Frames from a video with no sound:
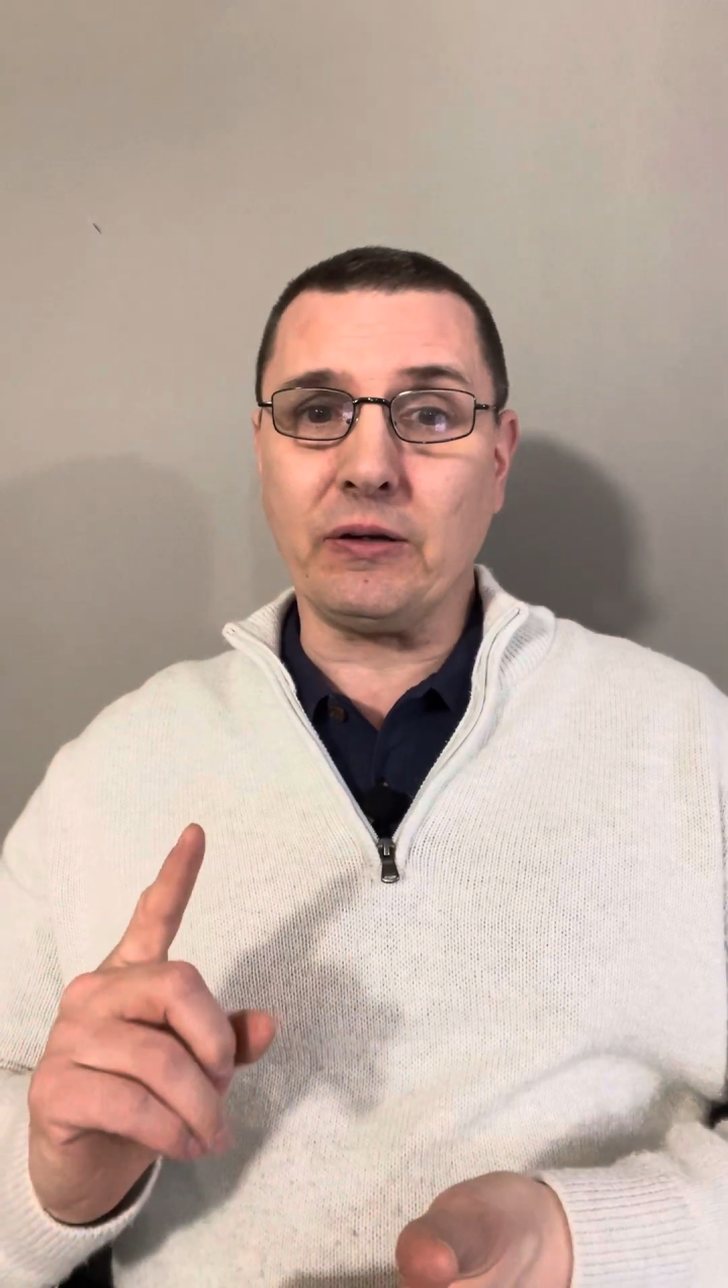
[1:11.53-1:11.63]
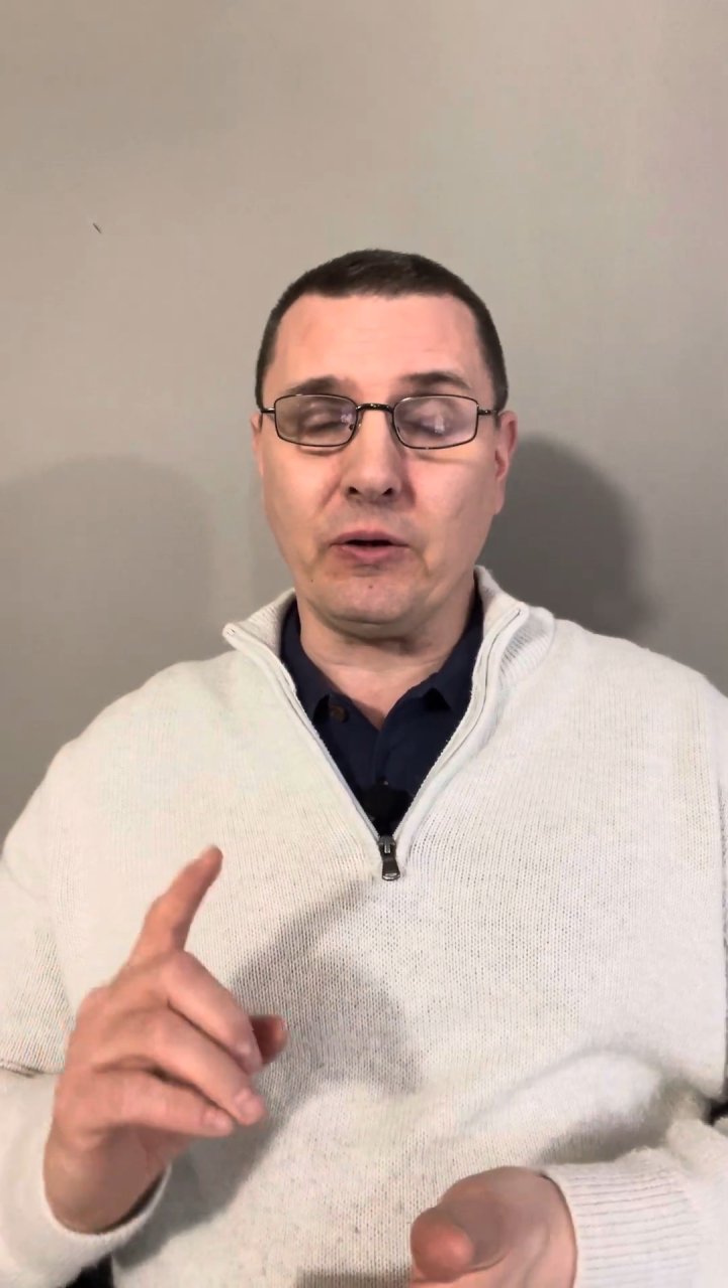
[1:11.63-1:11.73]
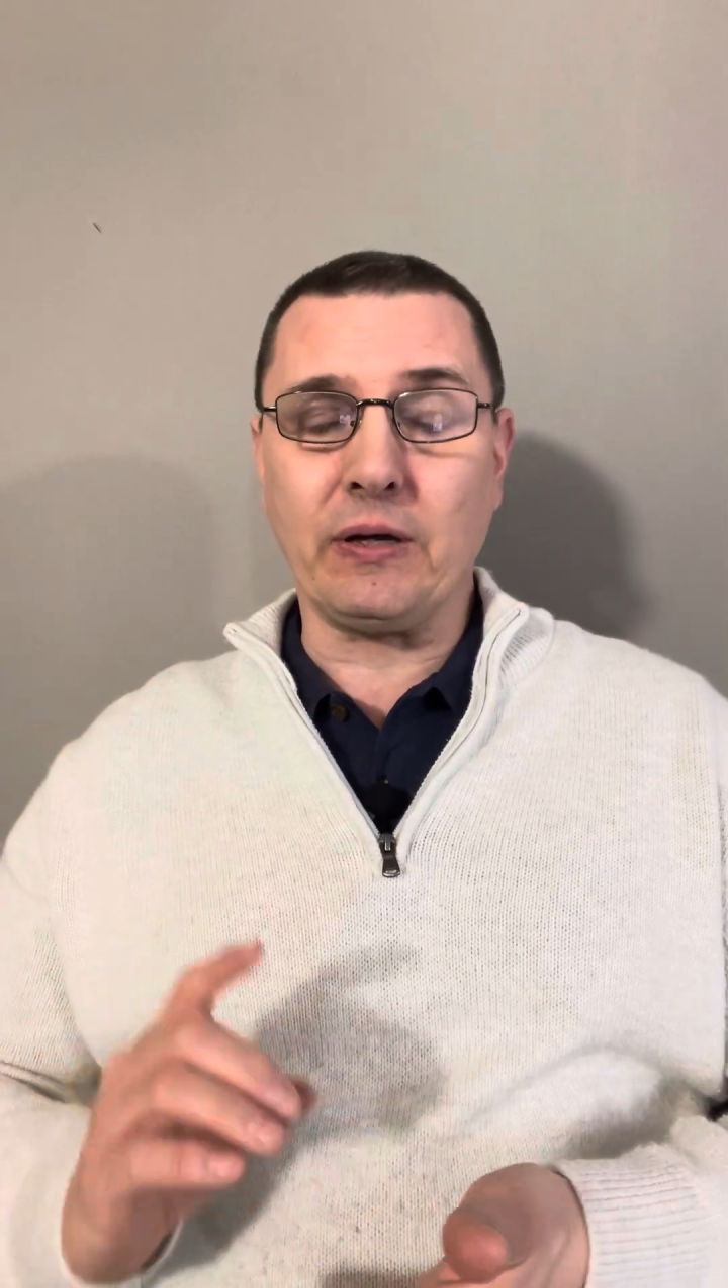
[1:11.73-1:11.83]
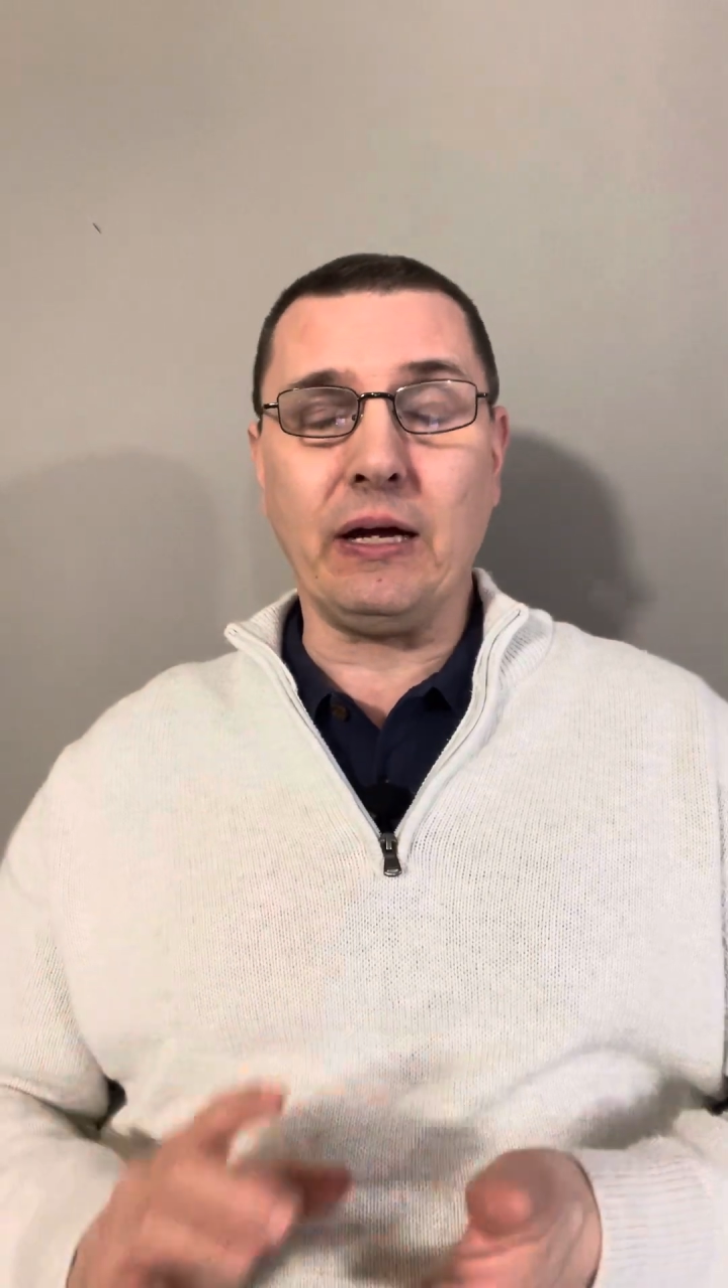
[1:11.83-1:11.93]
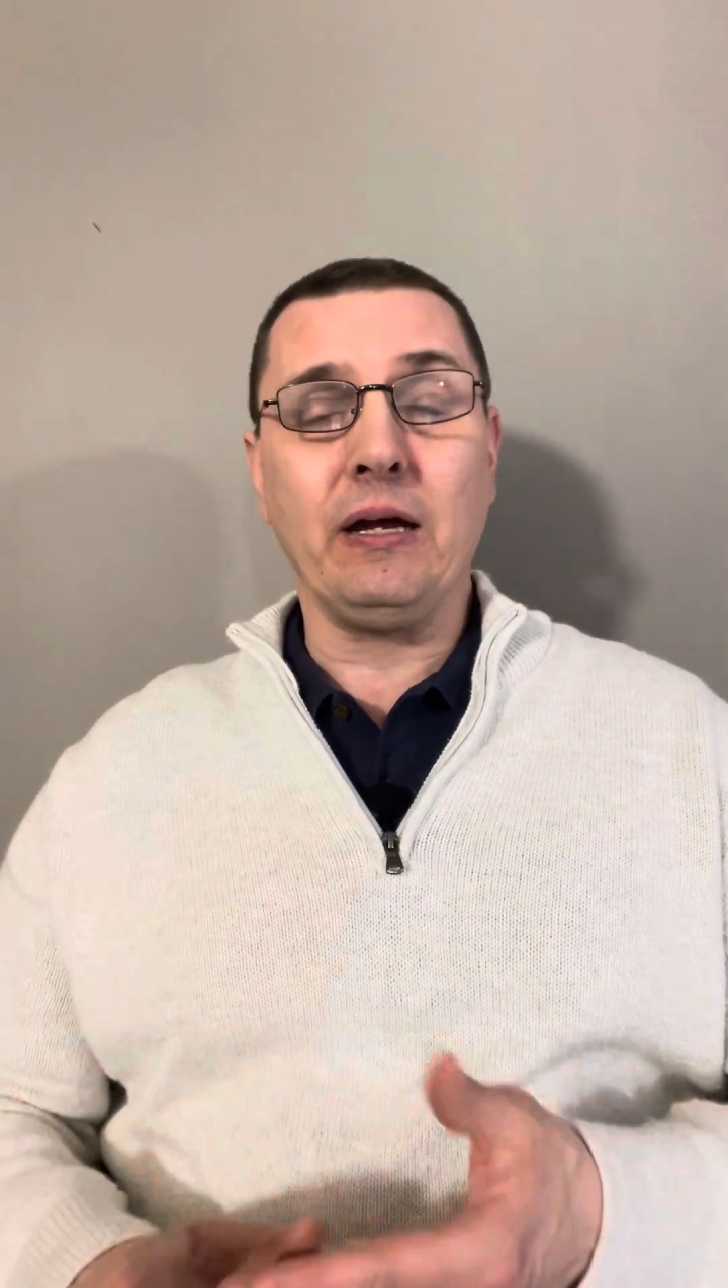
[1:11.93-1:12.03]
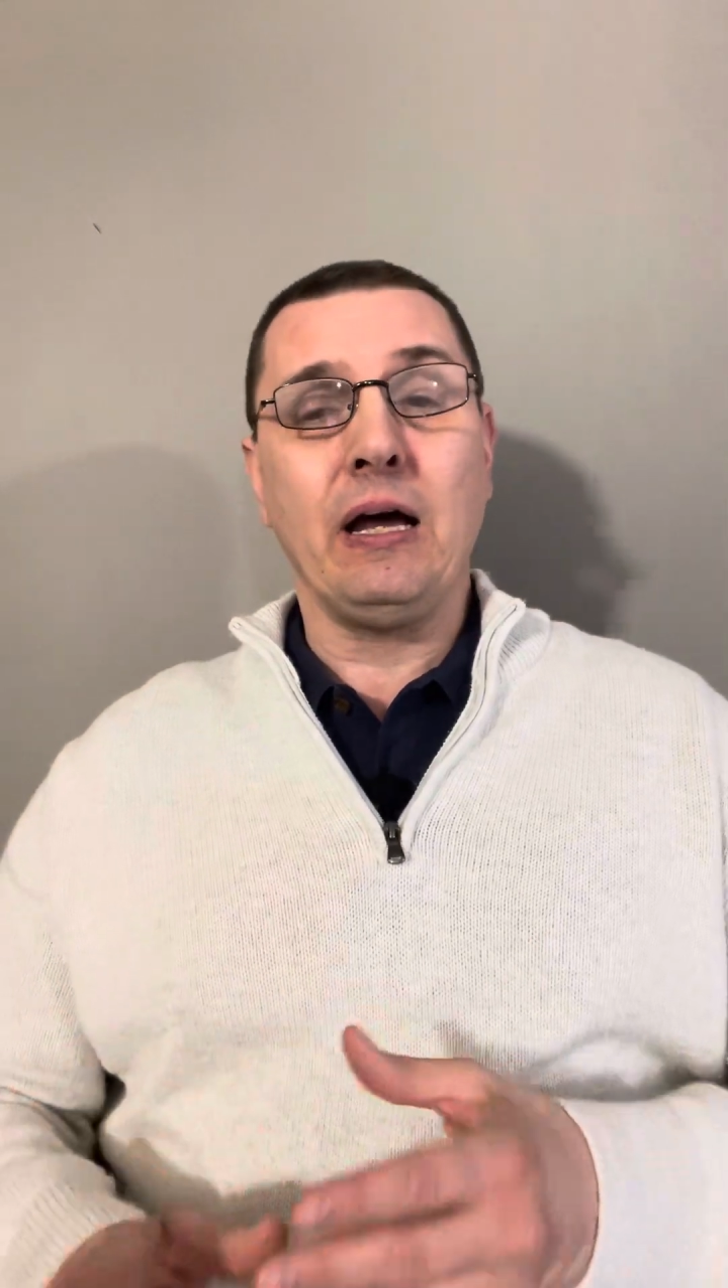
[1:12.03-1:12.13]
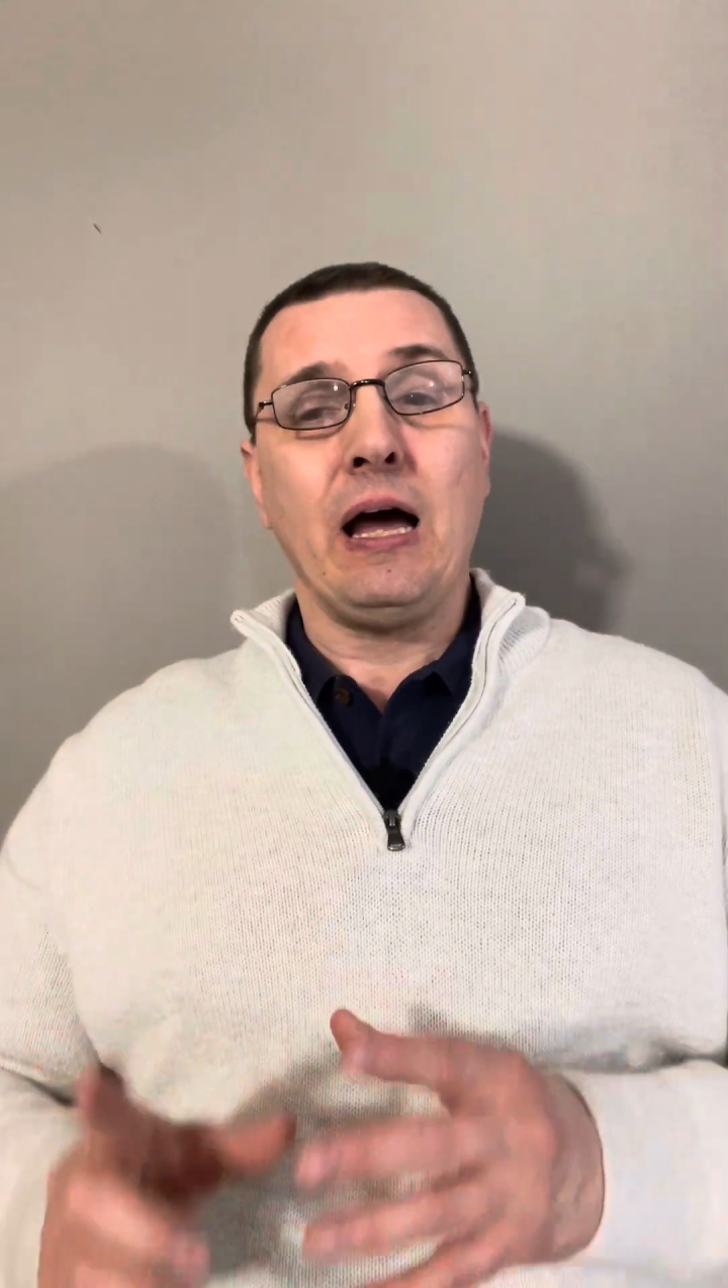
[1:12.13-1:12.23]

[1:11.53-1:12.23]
Okay.